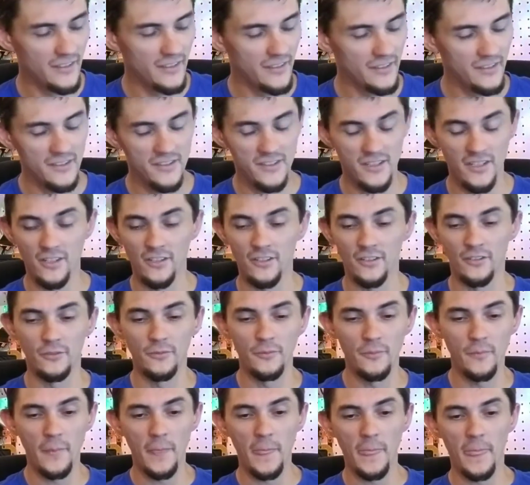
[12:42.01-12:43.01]
So
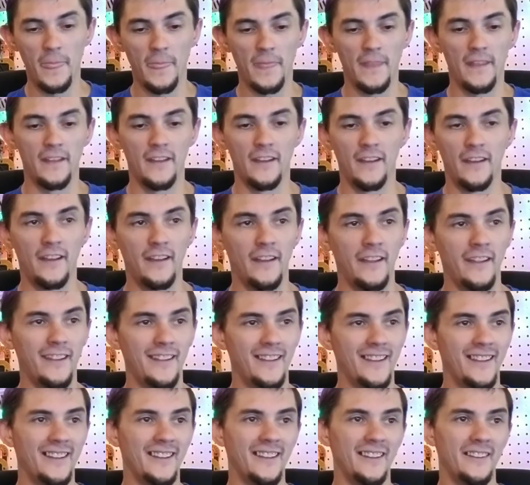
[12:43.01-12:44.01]

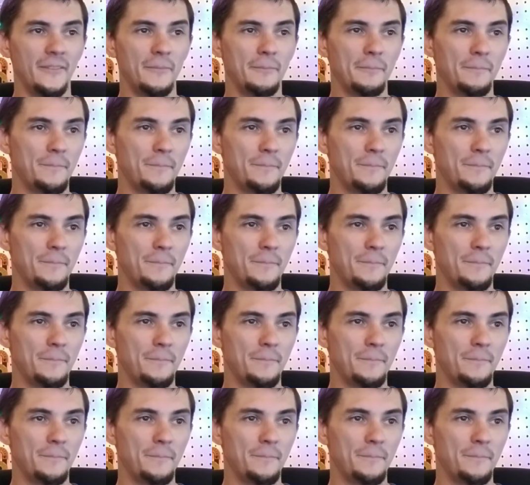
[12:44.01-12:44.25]
I